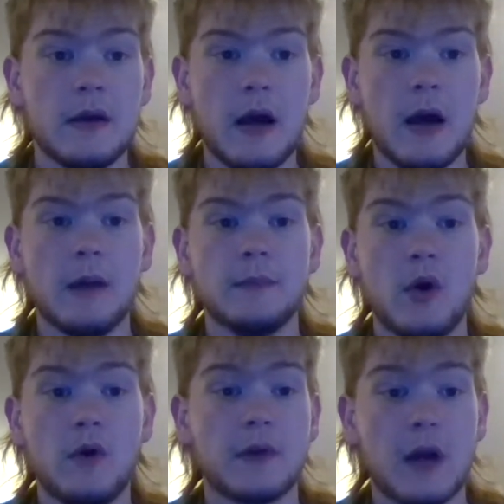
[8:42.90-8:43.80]

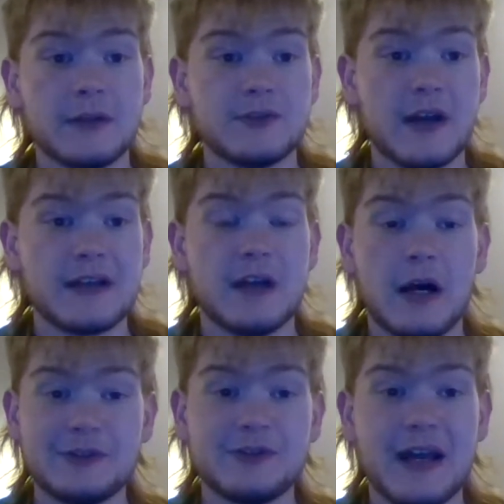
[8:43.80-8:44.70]
Andres.
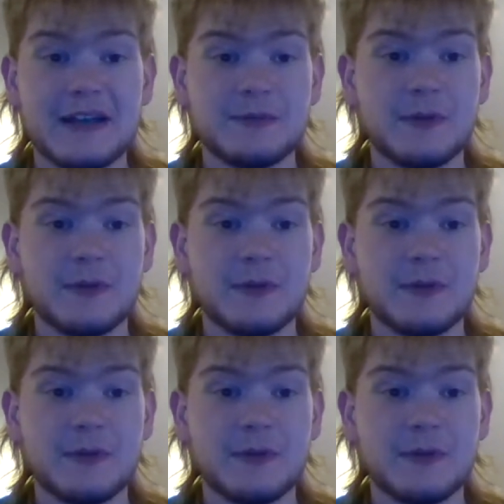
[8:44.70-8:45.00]
Andres,